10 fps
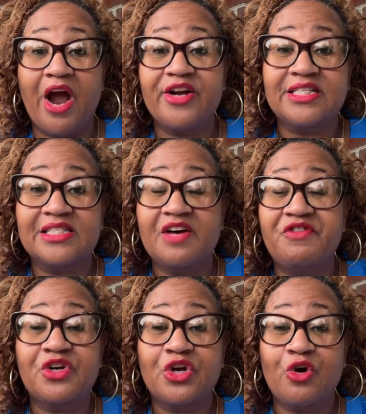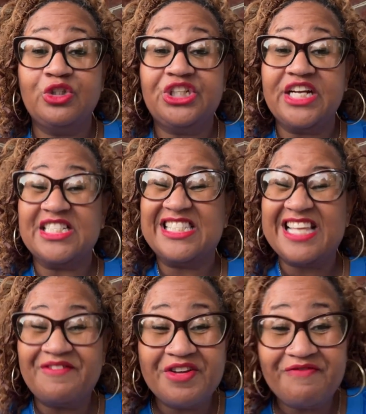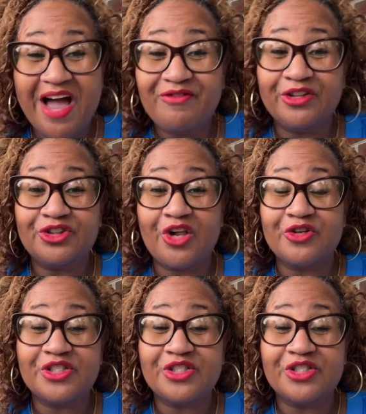in Suffolk negotiate a $7,500